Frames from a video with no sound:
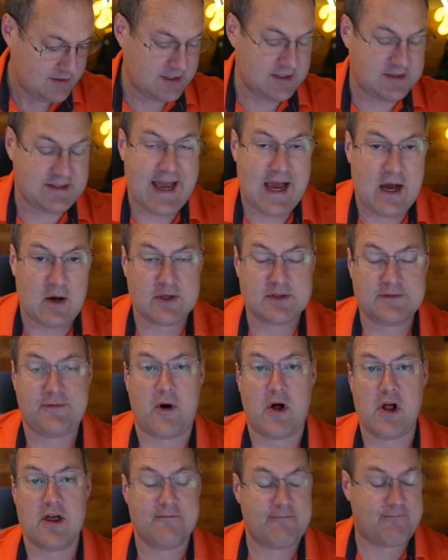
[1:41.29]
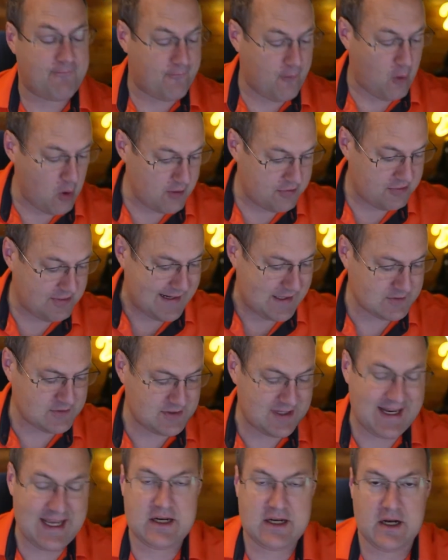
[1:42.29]
The Dow has fallen
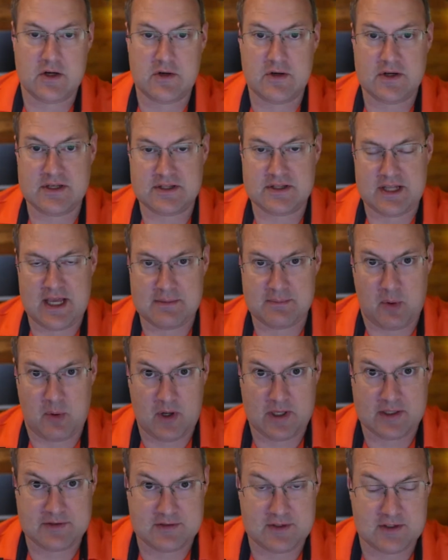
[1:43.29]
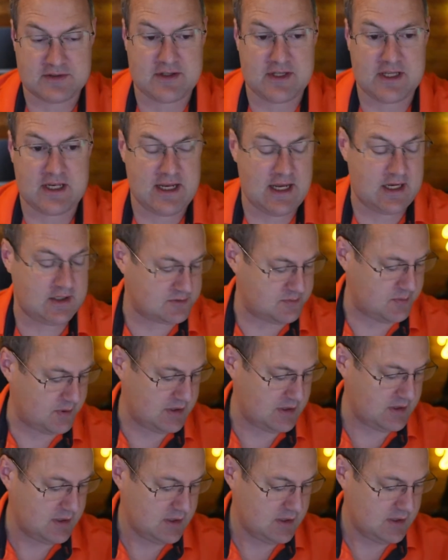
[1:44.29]
4,810 points since the announcement.